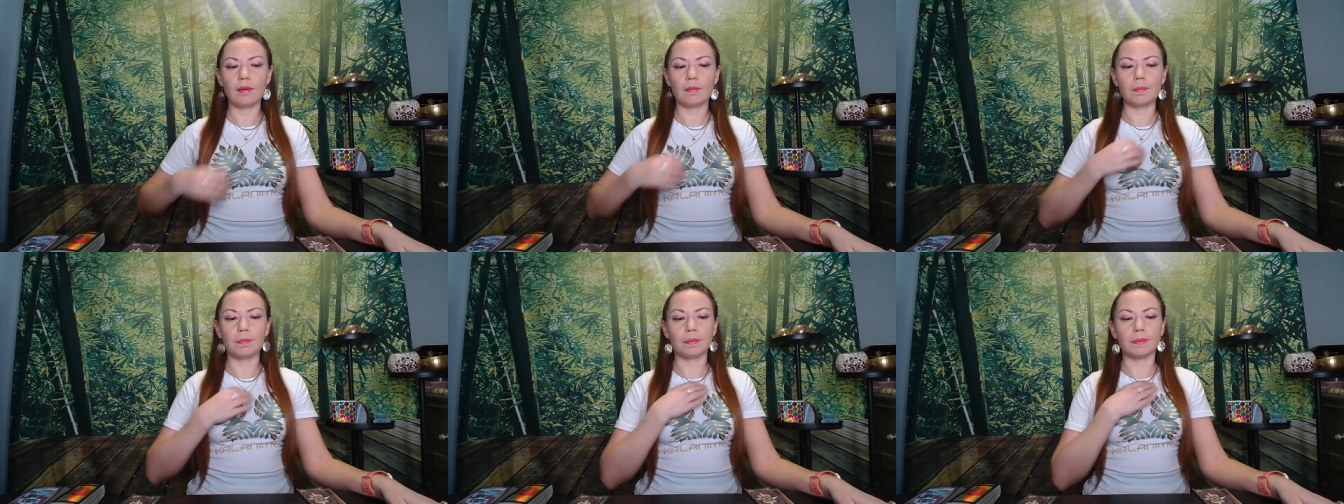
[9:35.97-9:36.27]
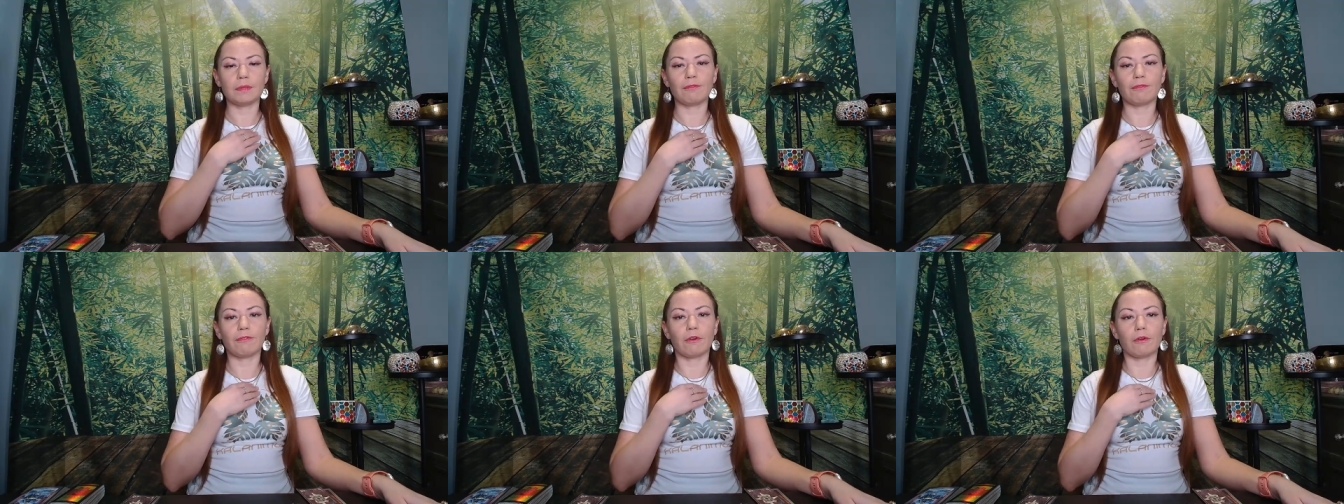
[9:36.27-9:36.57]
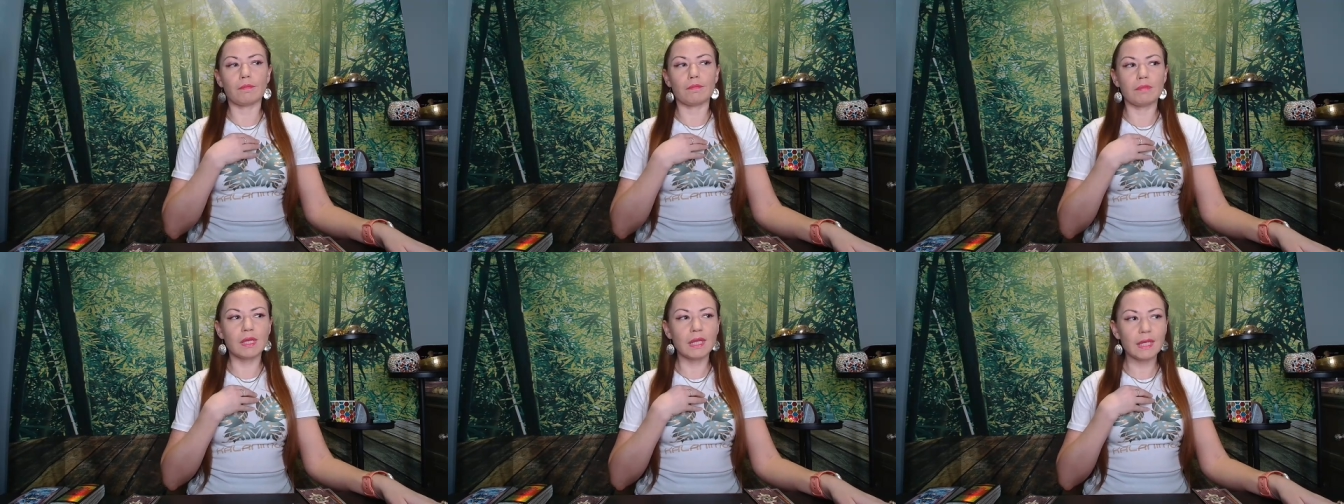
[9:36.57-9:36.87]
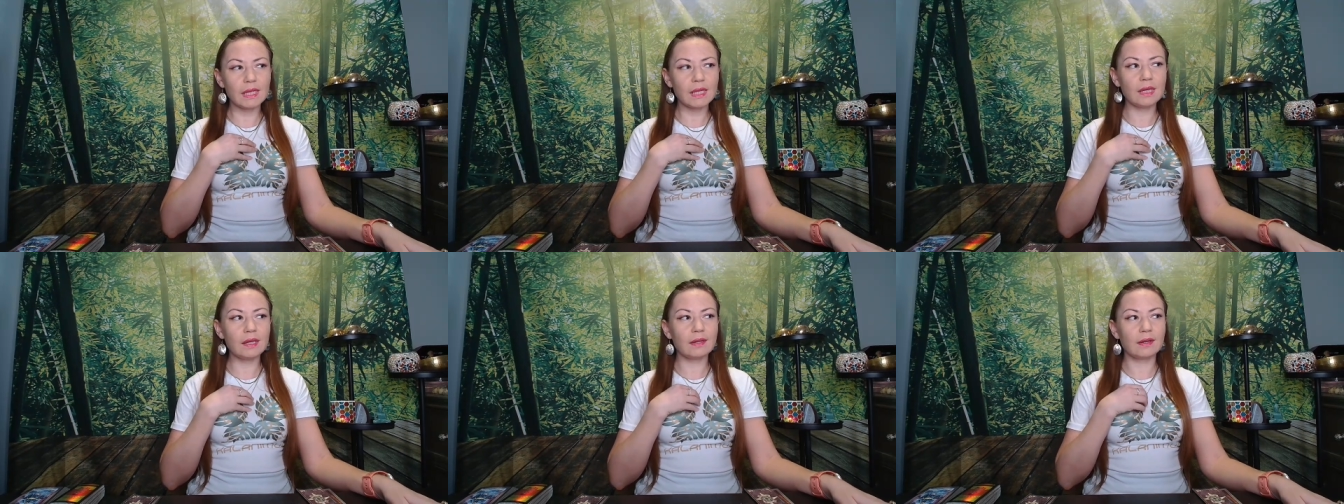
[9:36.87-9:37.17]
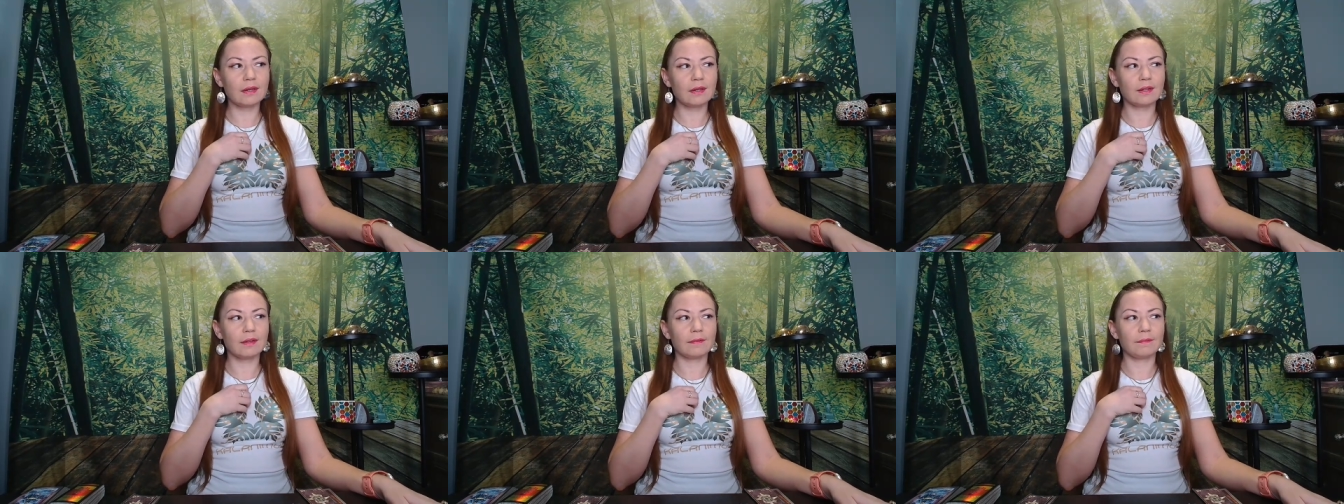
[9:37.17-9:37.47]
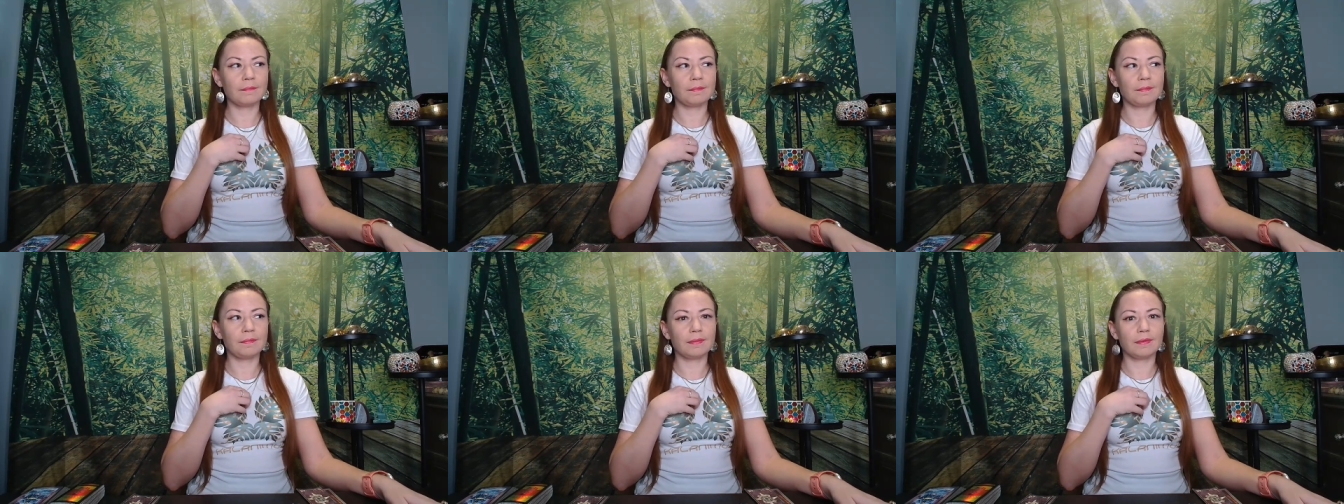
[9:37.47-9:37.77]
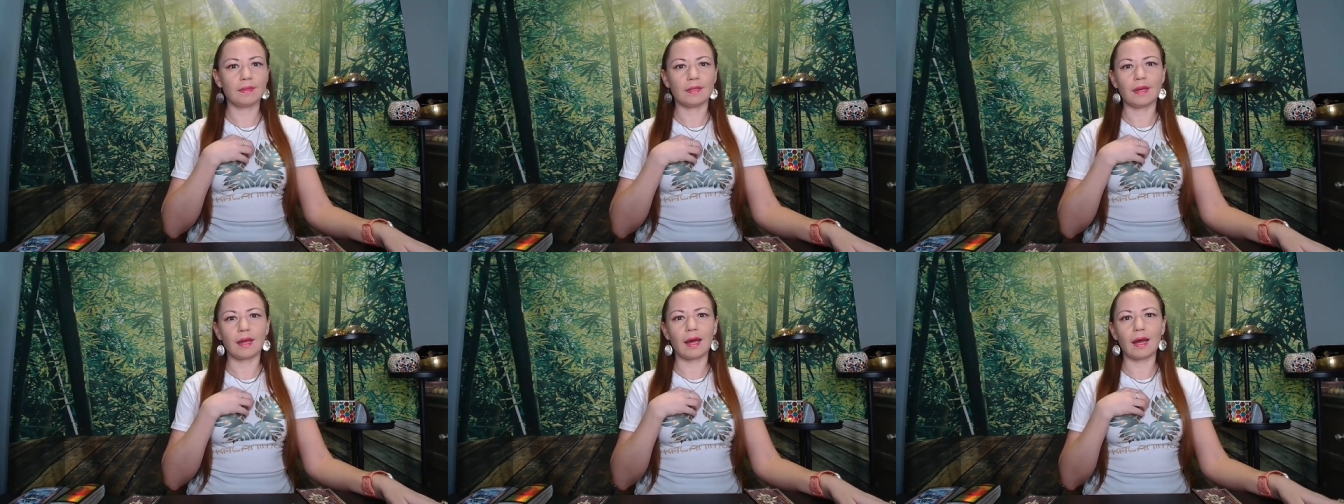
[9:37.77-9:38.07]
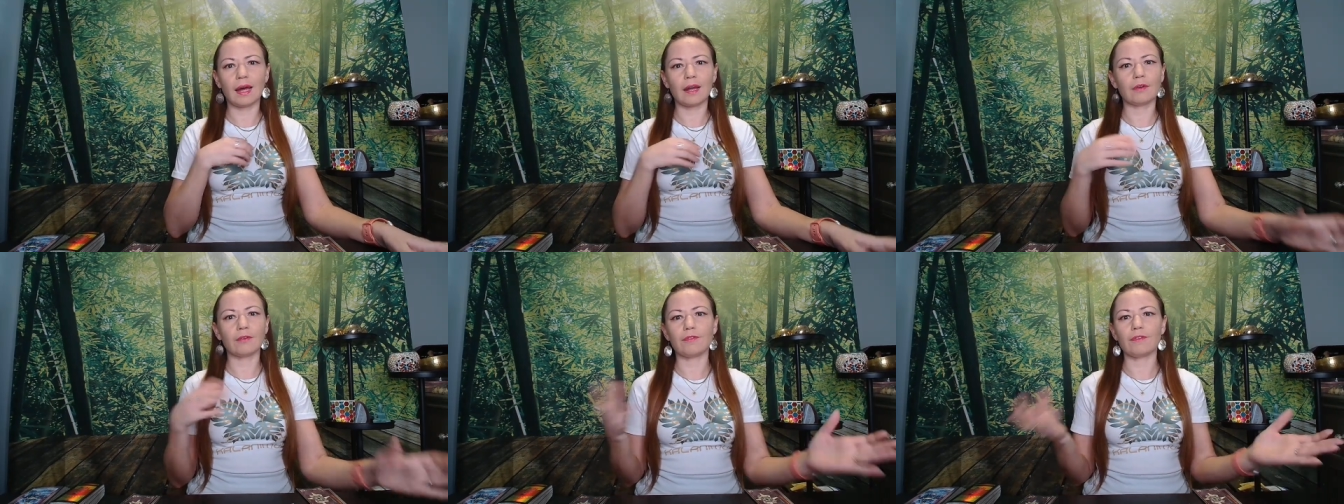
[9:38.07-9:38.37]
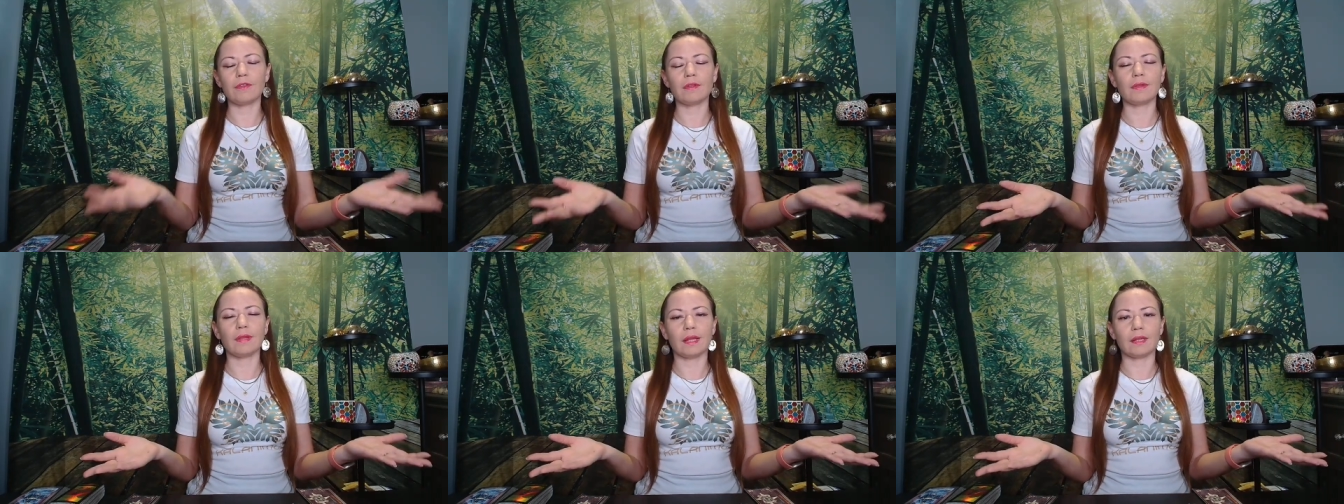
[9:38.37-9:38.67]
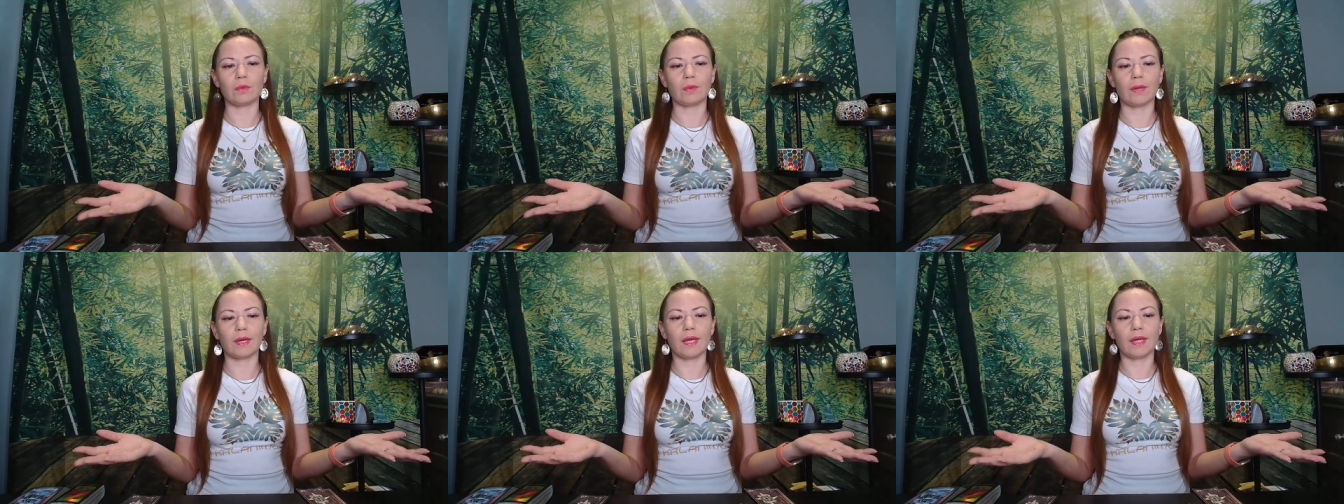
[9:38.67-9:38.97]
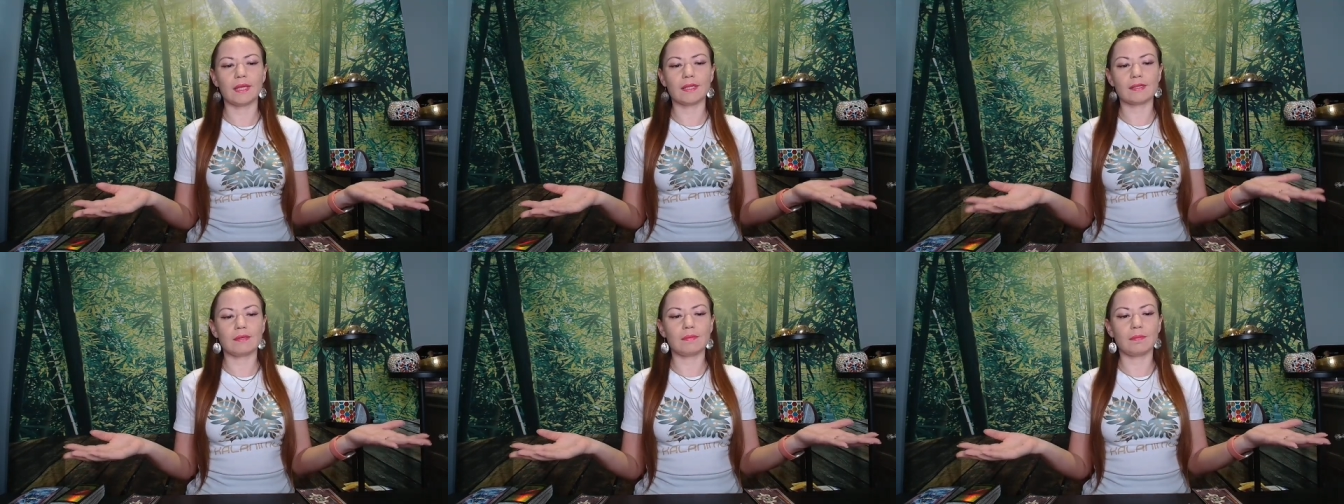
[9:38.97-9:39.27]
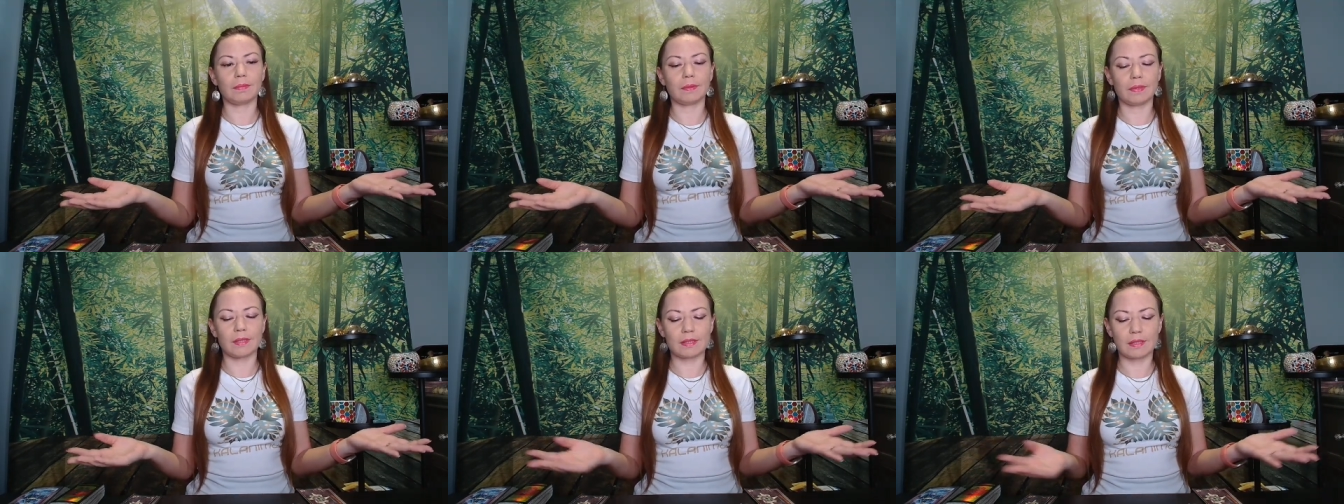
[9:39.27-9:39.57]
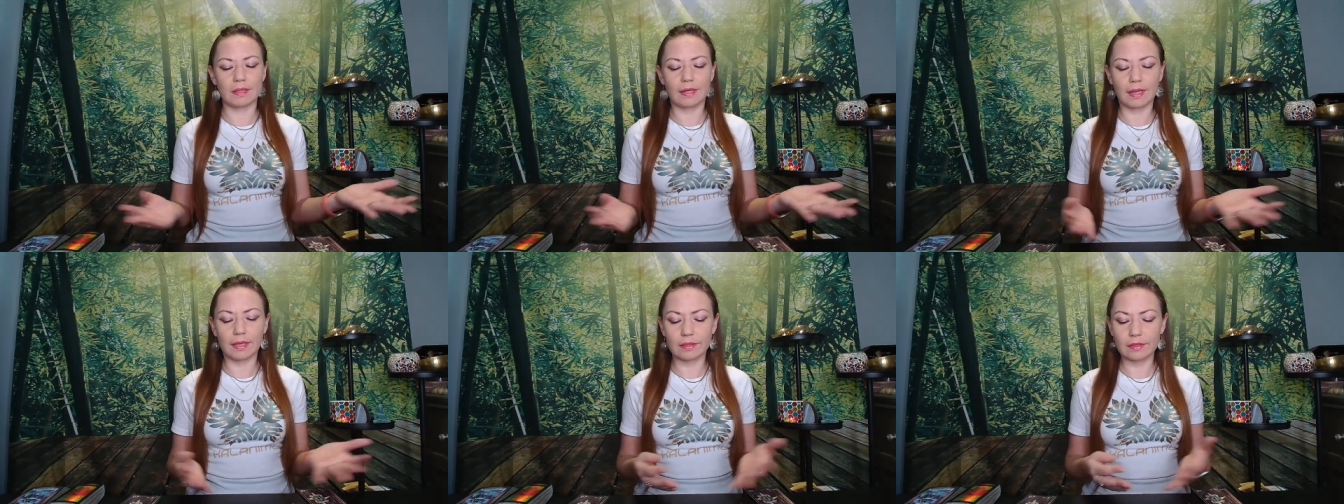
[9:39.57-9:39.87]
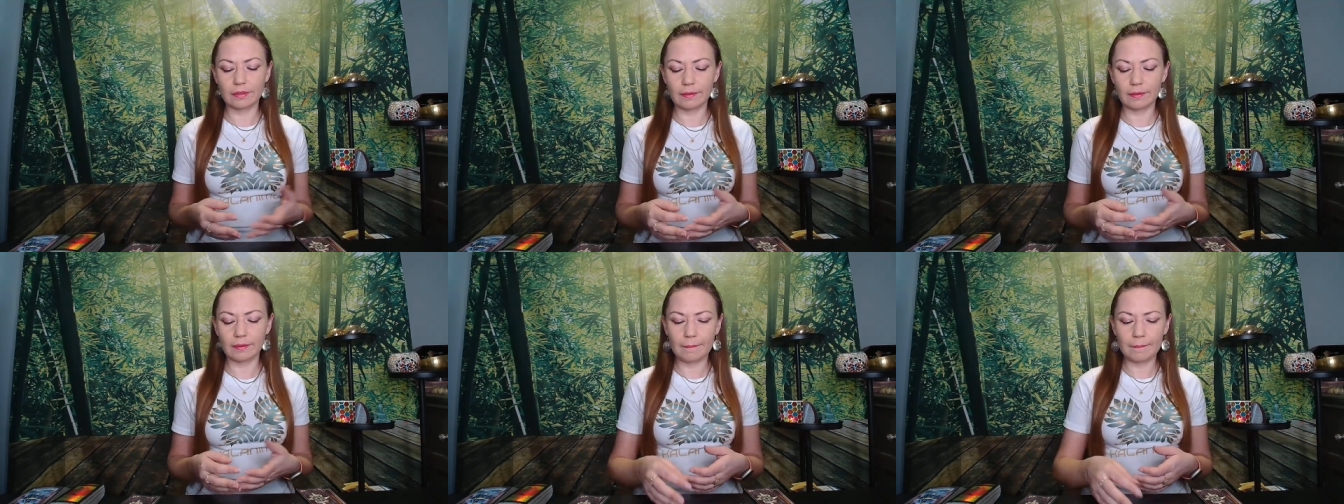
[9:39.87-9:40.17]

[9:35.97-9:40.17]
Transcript: But for me, I don't feel that way. As simple as that.